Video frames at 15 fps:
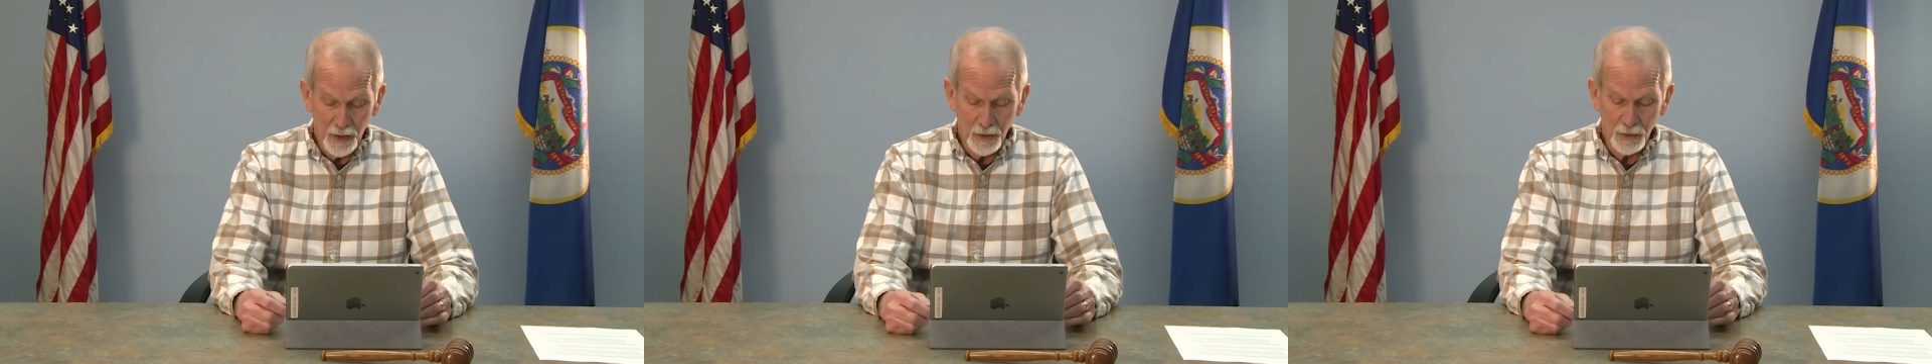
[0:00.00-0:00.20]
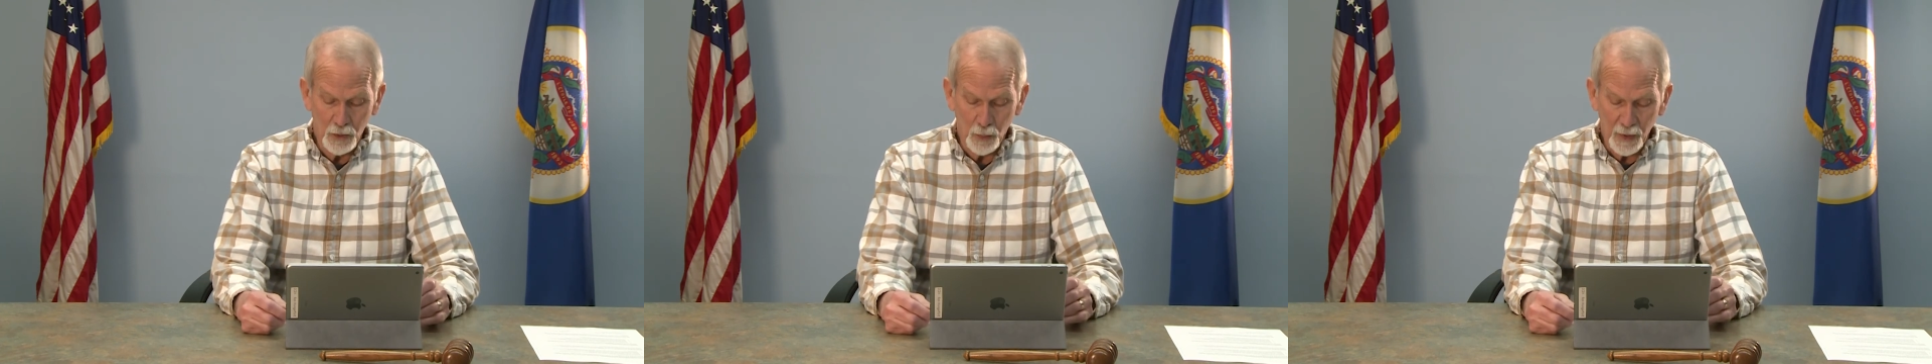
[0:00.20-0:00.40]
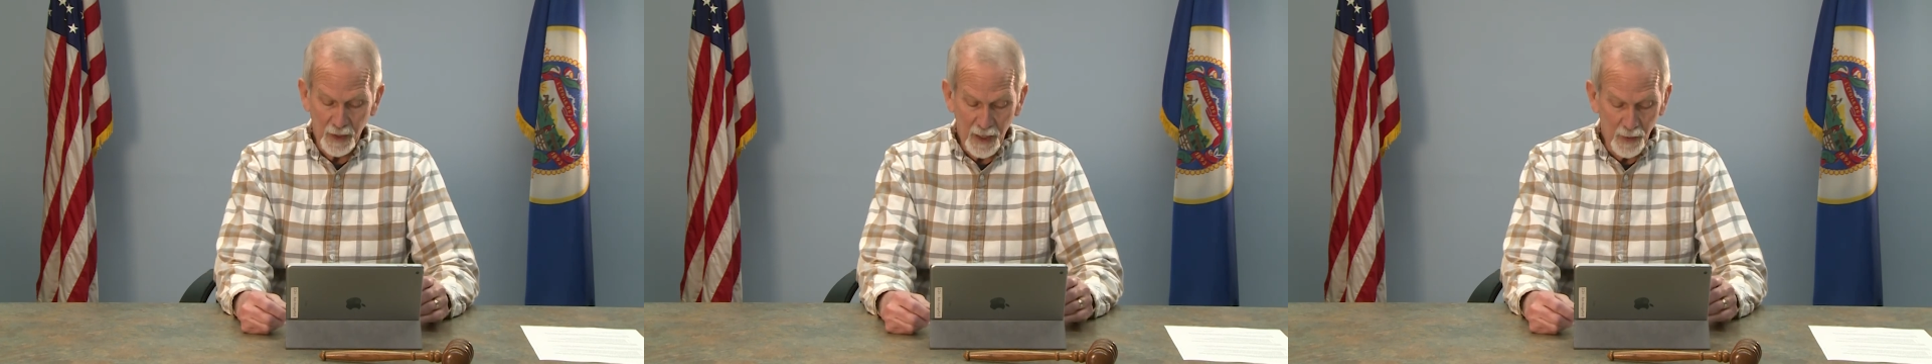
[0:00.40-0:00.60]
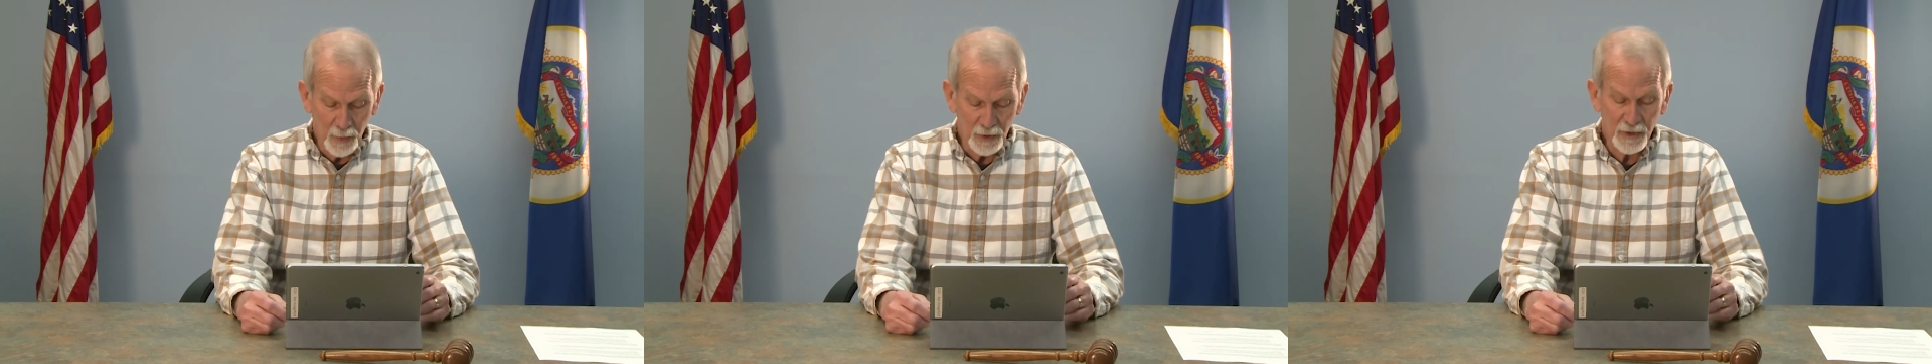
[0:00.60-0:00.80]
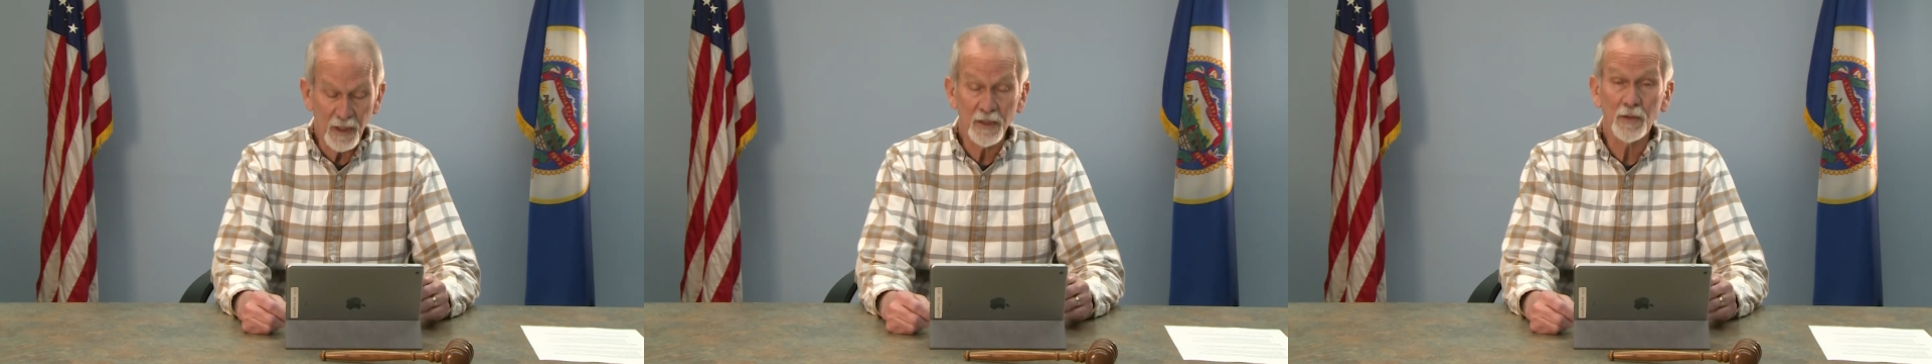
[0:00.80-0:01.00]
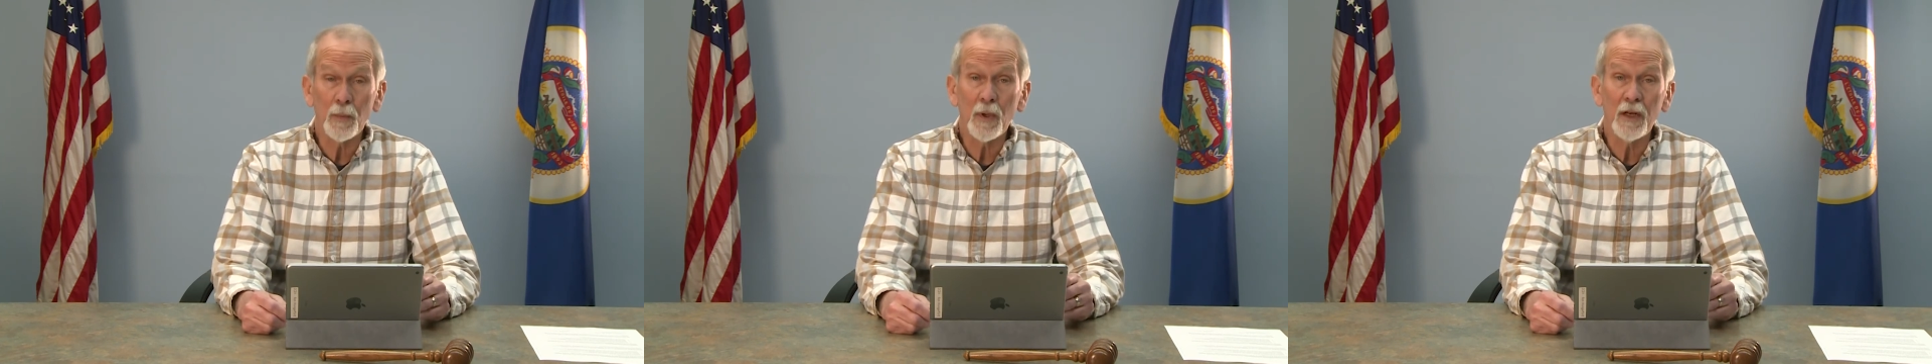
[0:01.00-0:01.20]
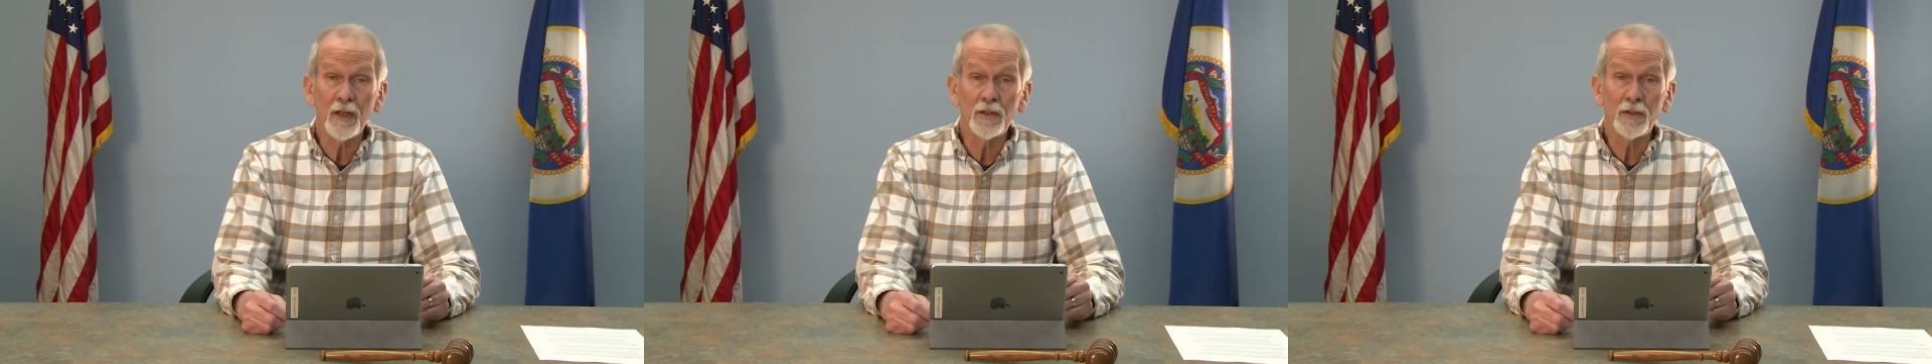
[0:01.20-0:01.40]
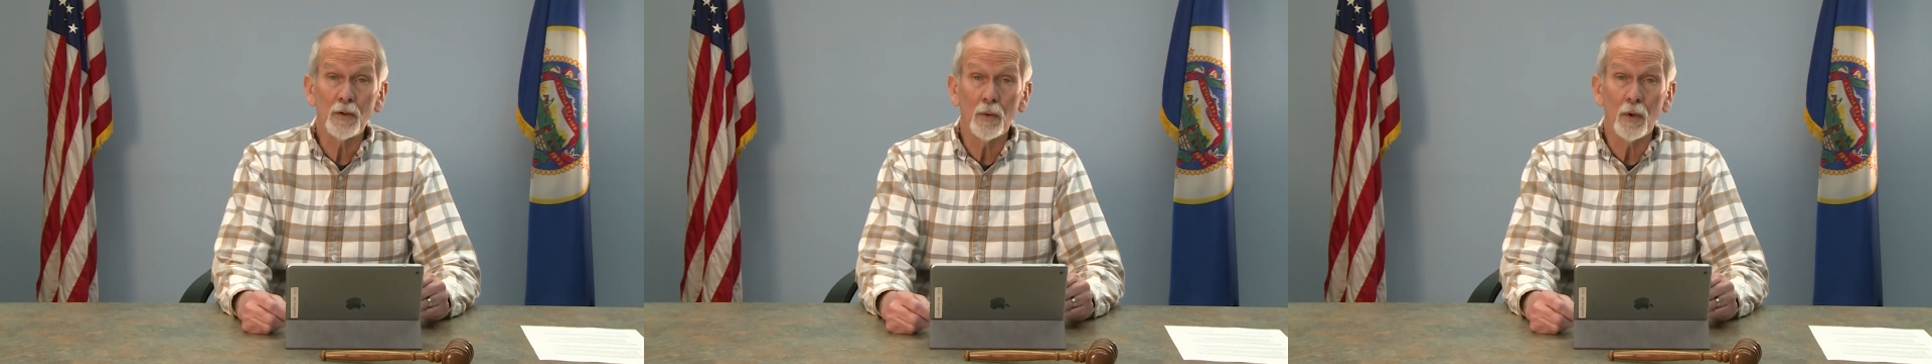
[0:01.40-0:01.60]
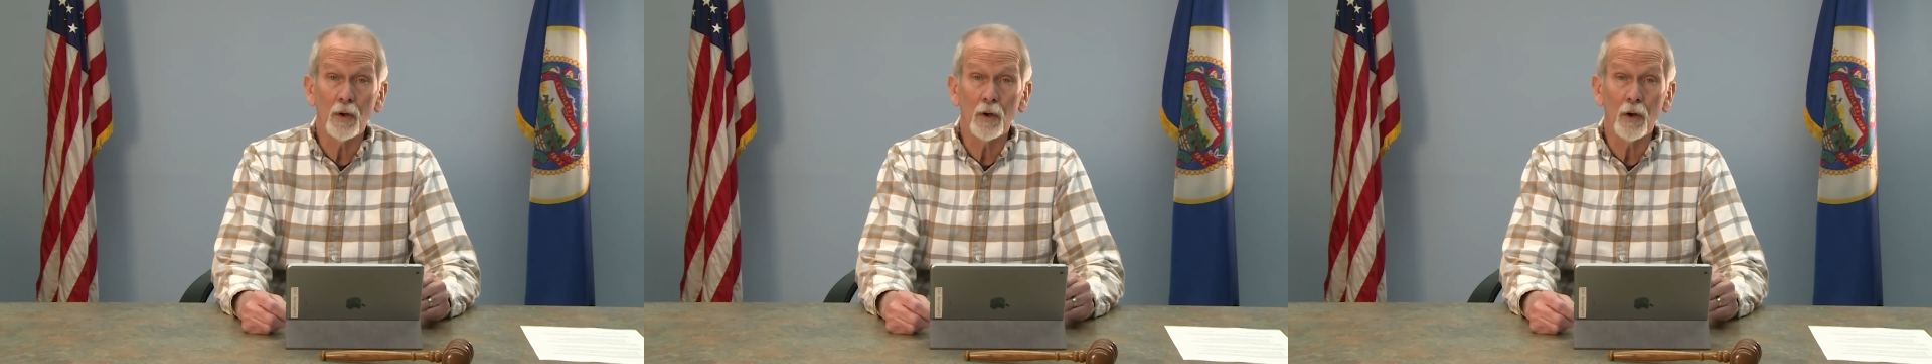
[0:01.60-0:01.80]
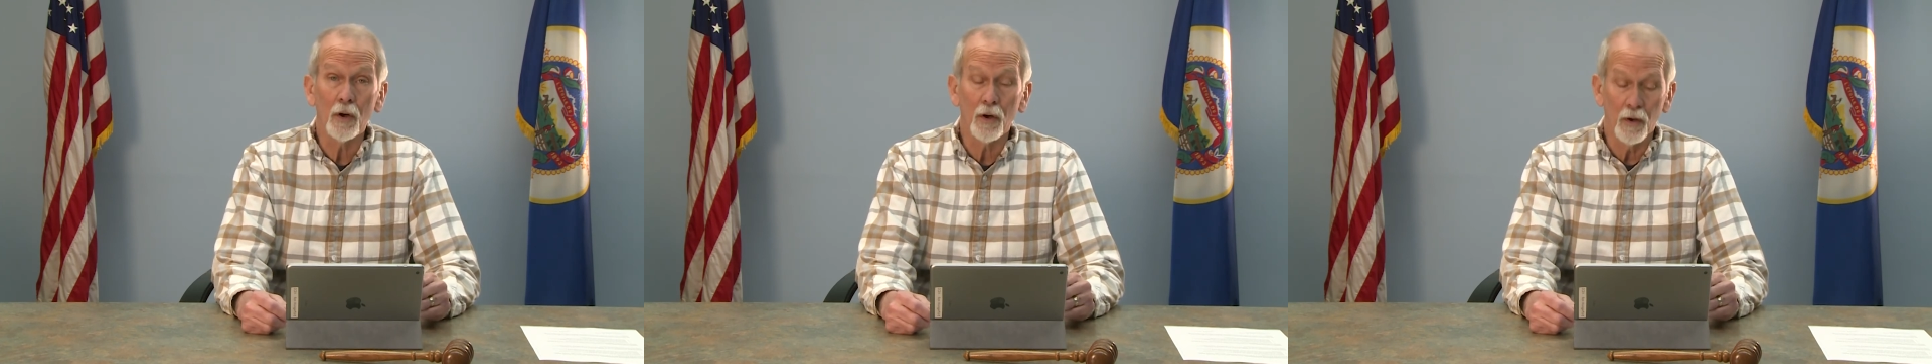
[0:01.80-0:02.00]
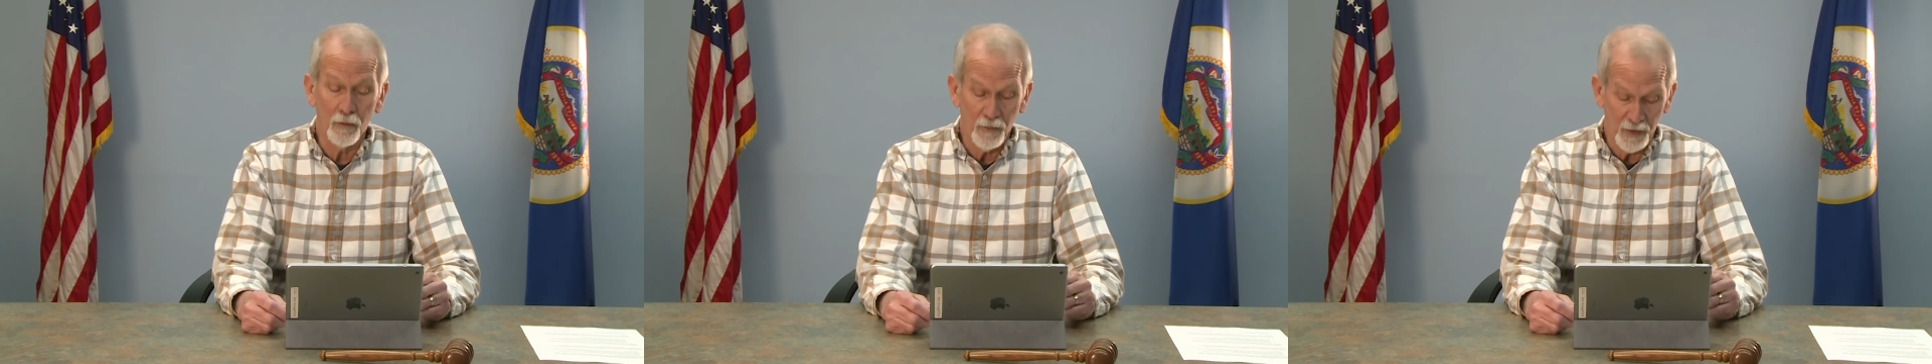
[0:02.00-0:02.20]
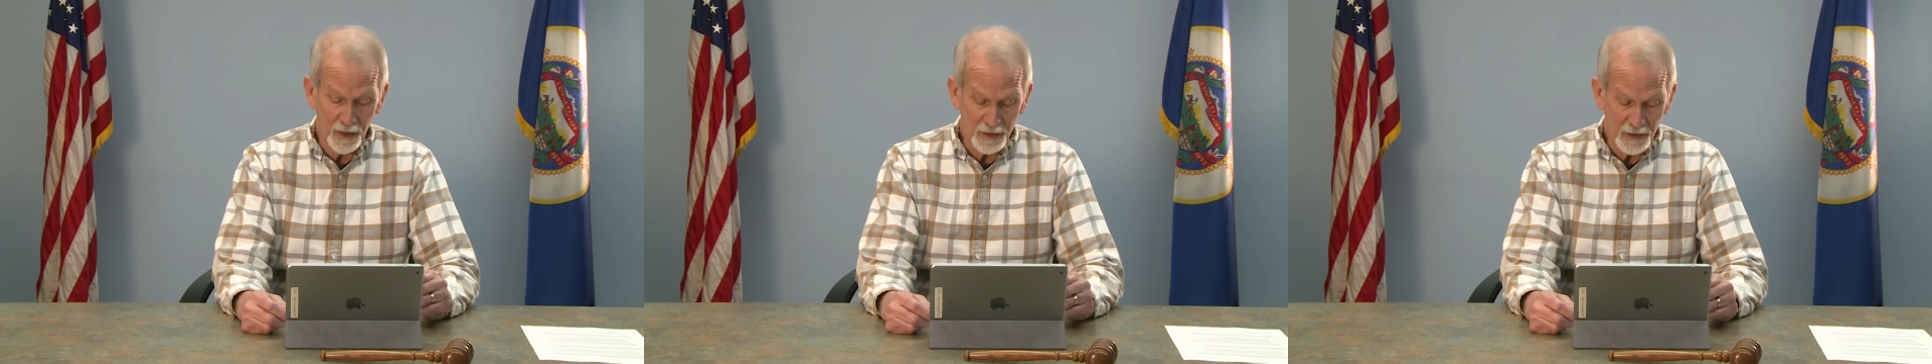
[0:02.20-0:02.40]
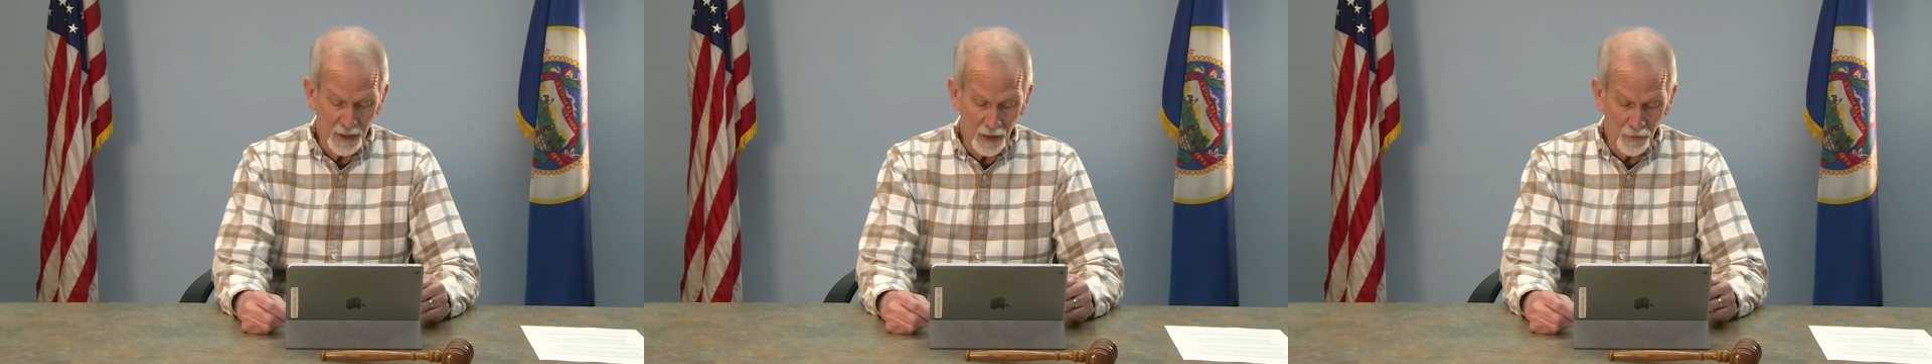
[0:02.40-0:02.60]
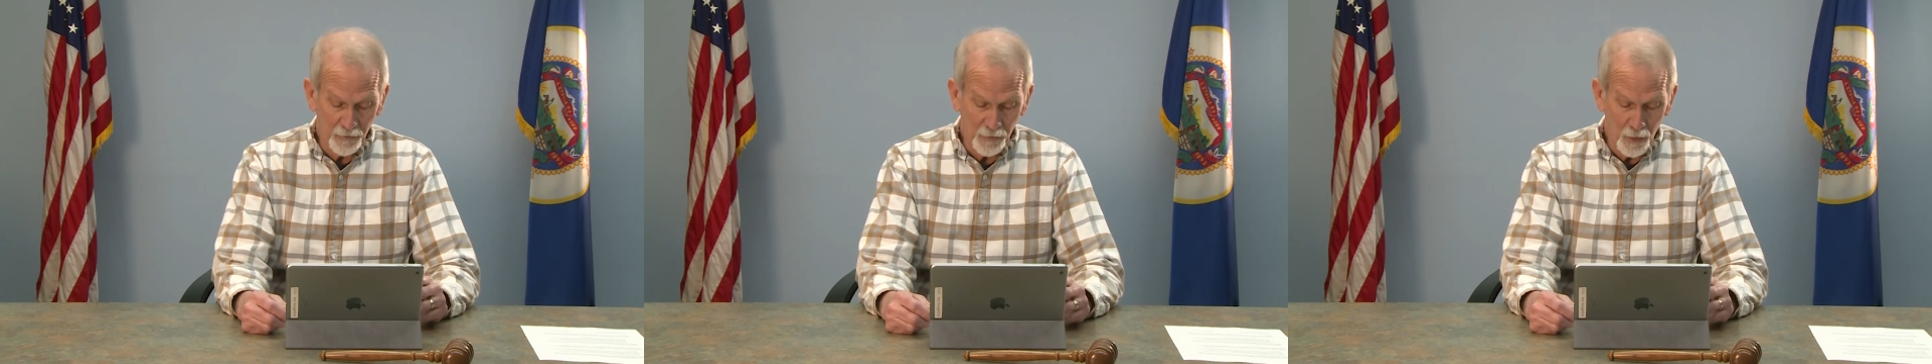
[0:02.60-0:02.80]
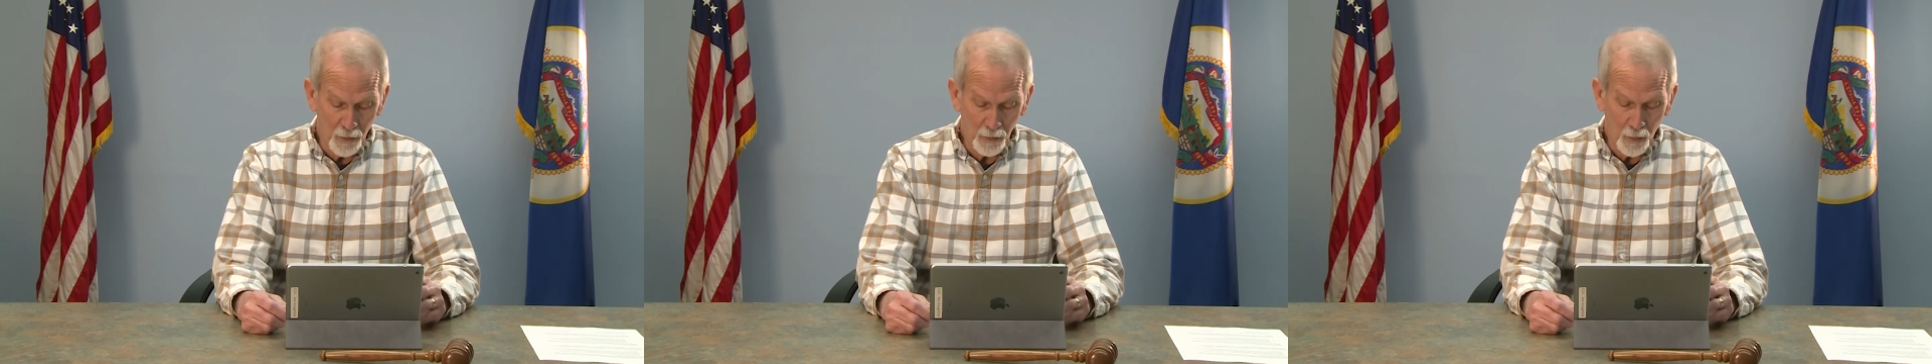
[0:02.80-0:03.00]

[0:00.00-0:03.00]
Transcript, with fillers: to enable such meetings to occur via telephone